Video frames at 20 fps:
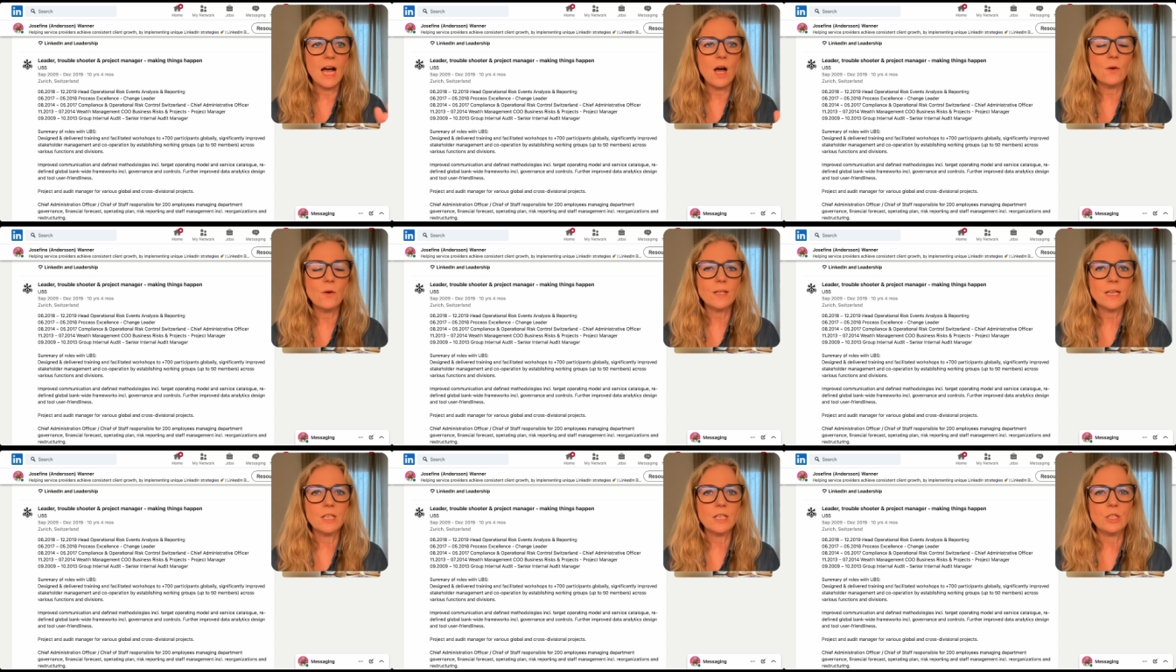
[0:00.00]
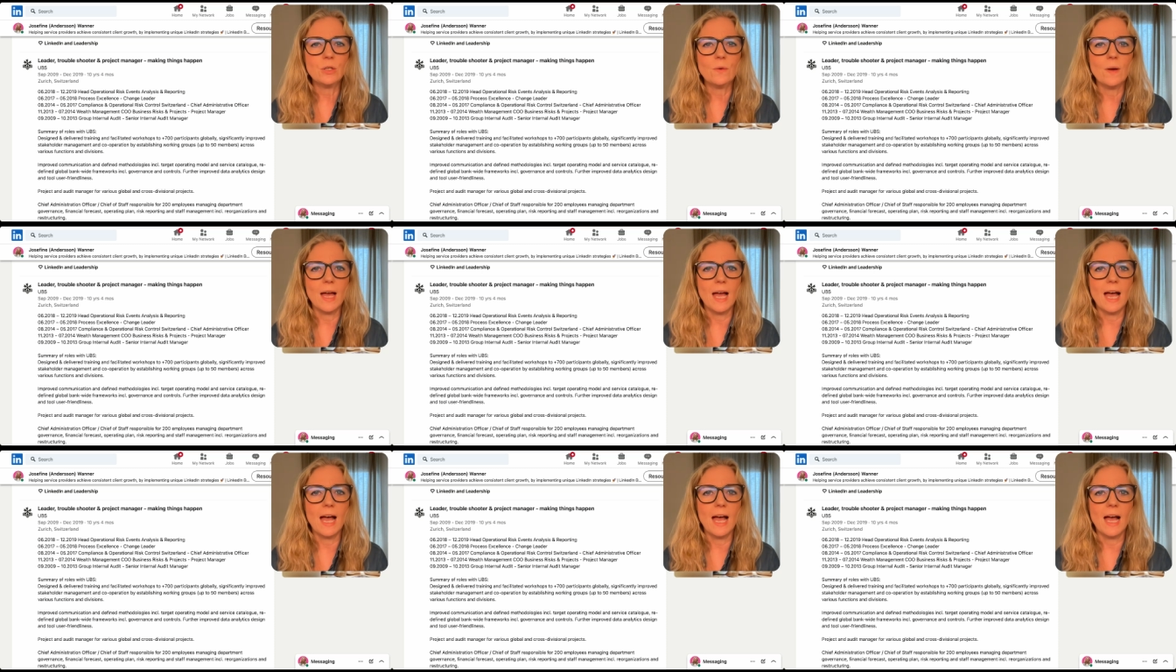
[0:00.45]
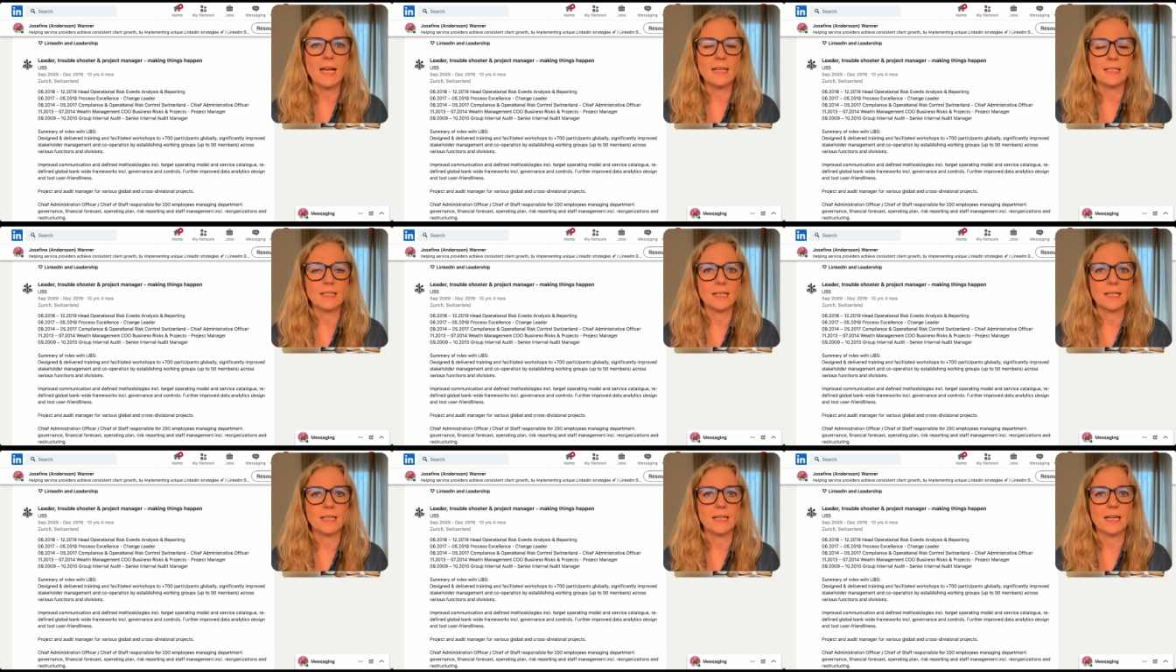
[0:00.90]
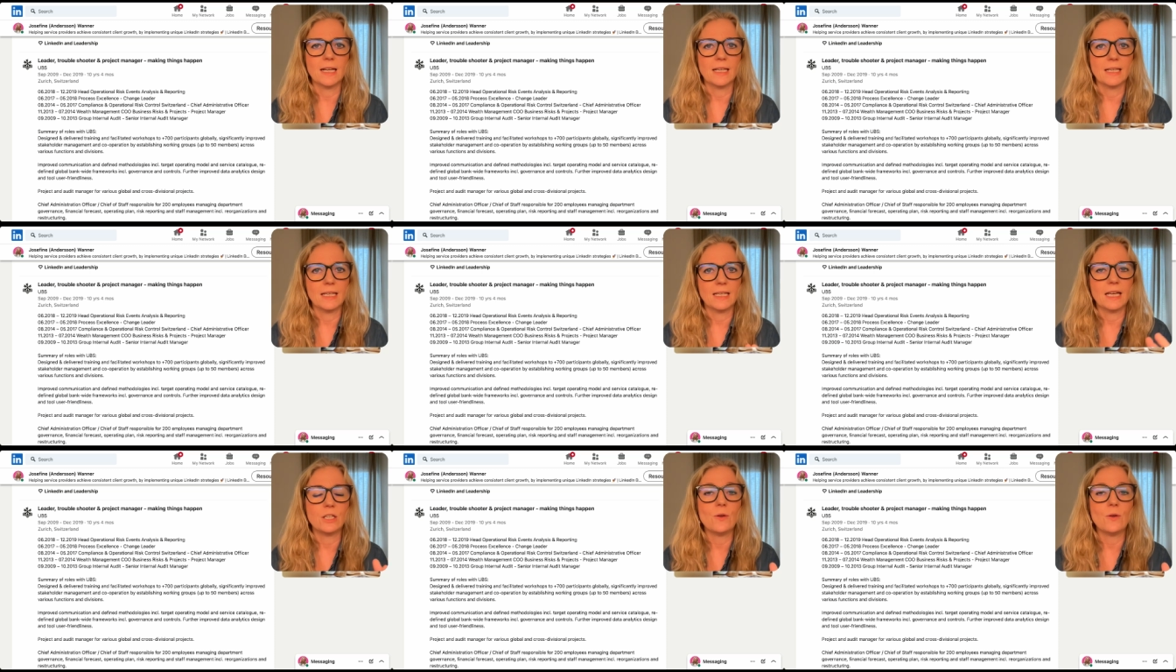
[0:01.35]
how can you add
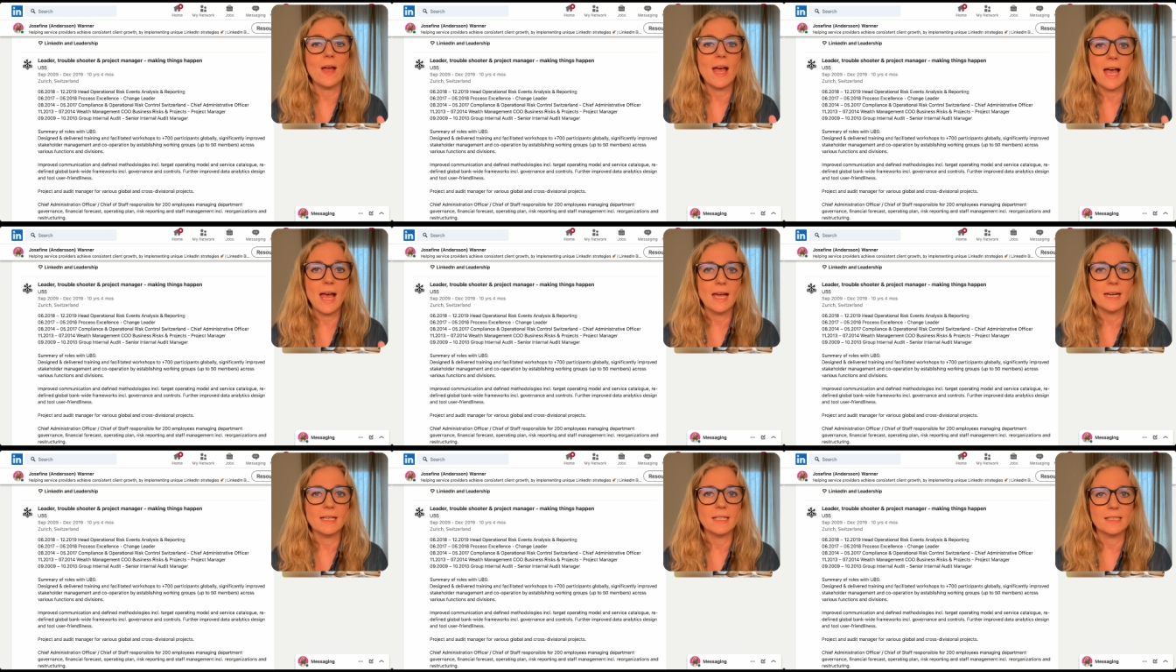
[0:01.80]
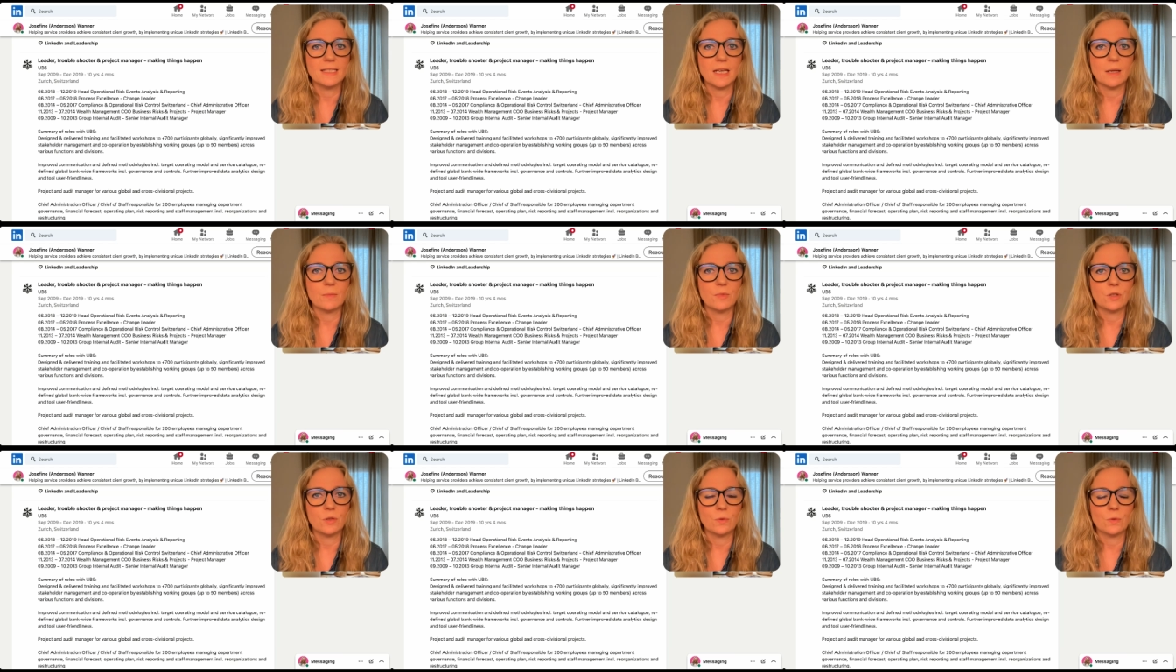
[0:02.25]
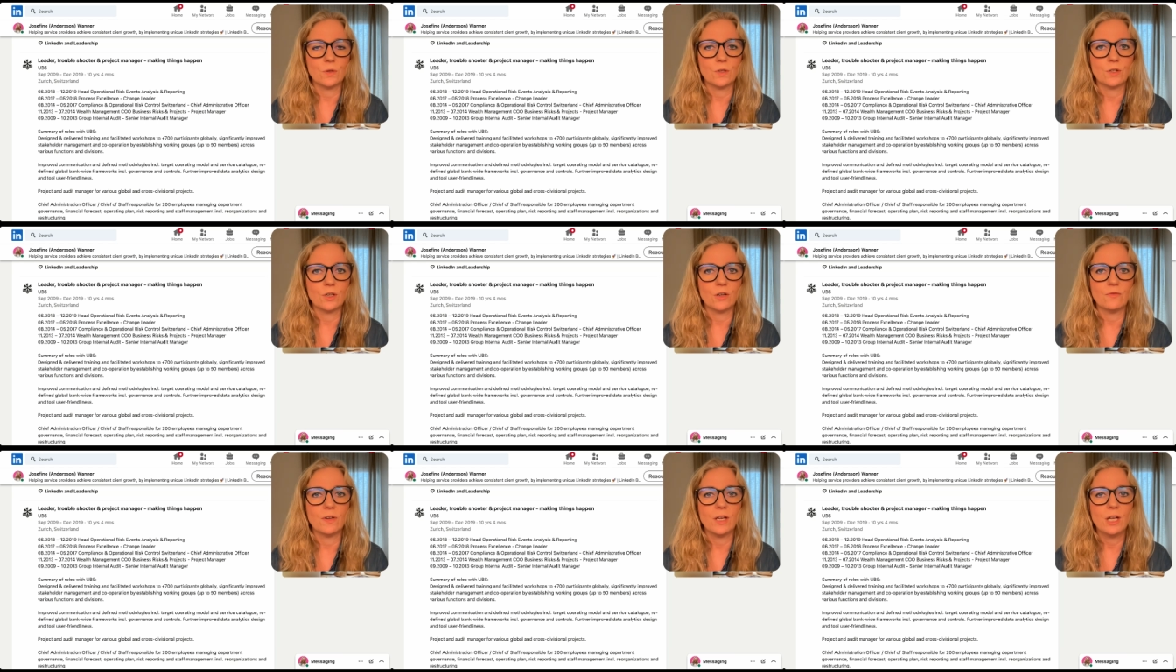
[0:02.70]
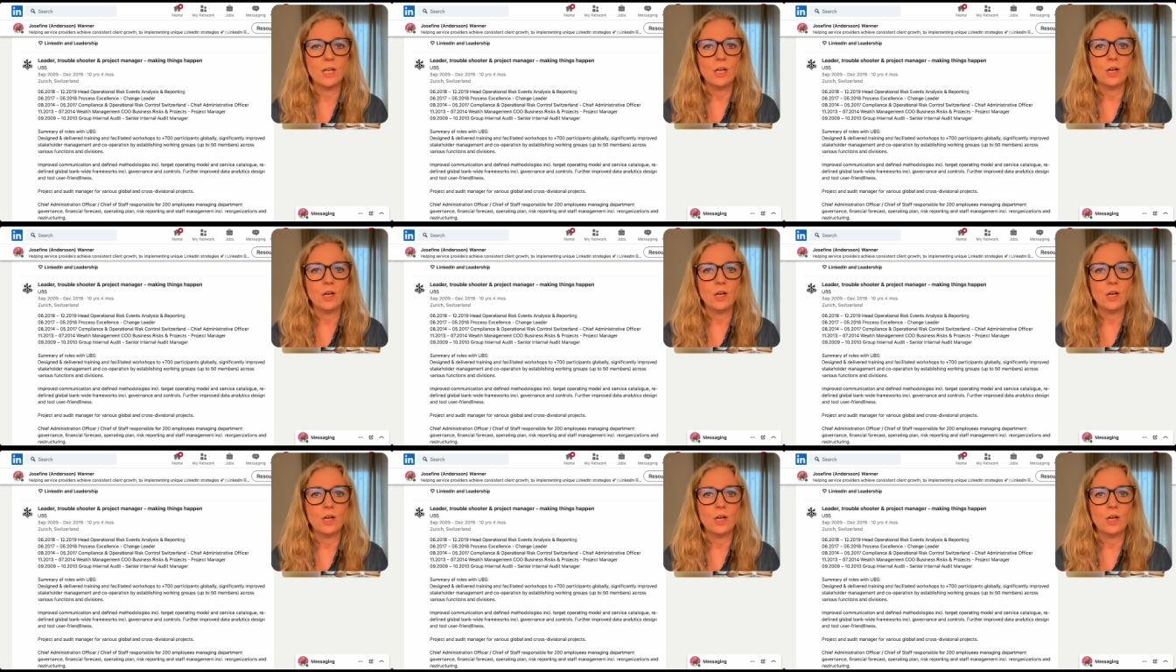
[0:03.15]
can you add some sort of